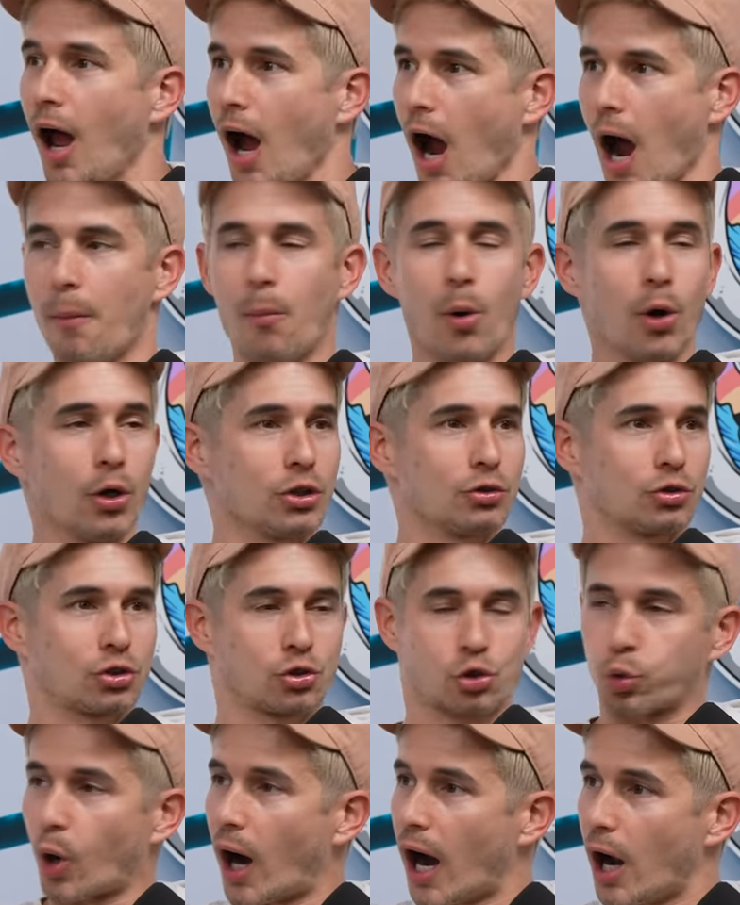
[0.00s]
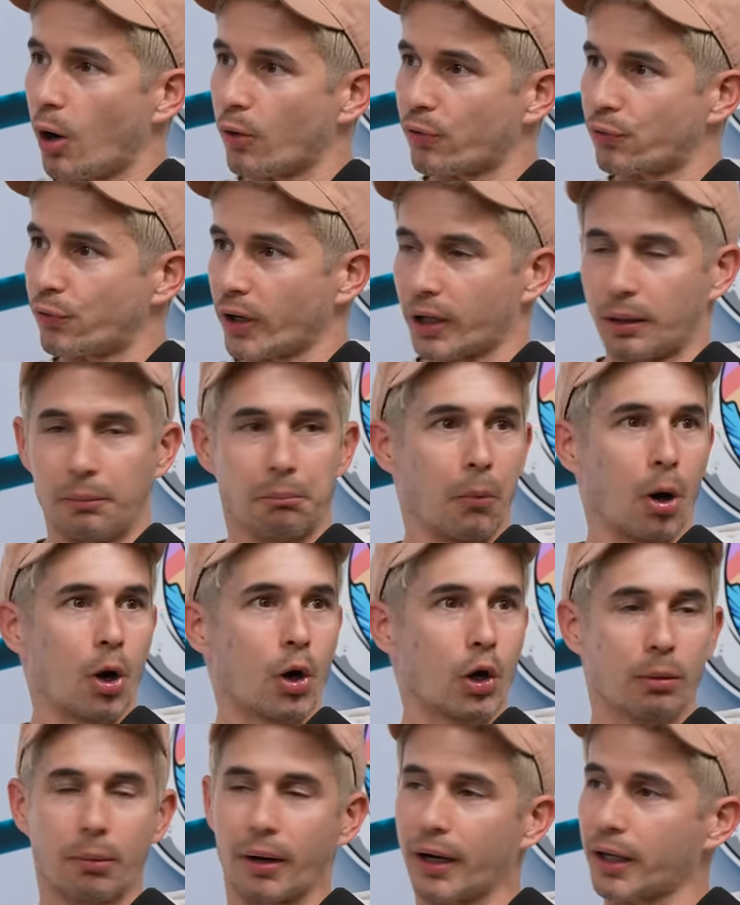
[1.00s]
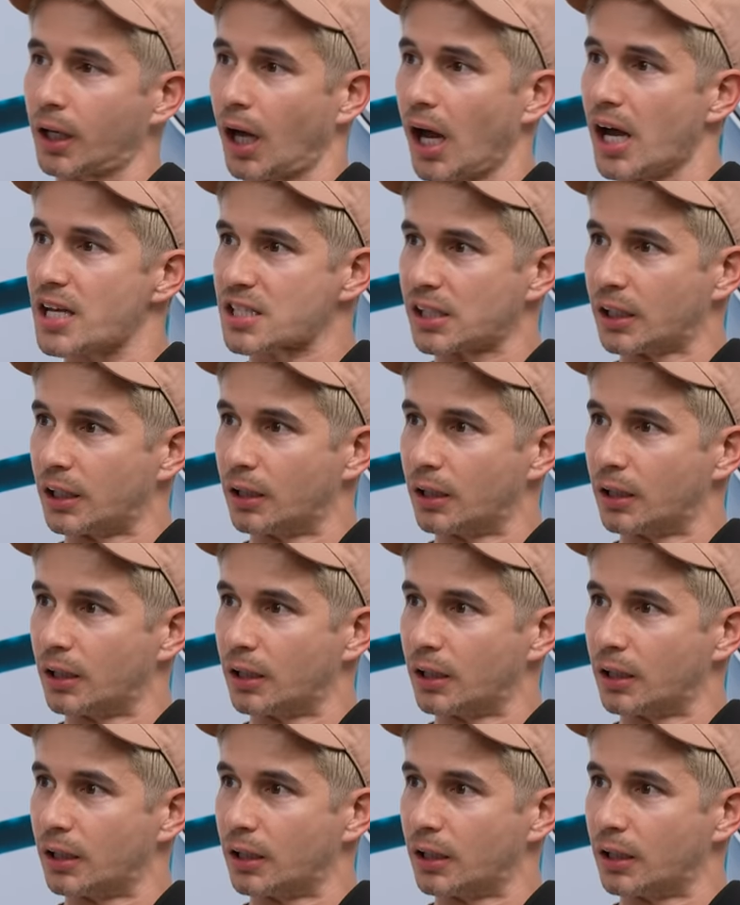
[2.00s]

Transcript: I'm on trial. Fucking murdered my cousin.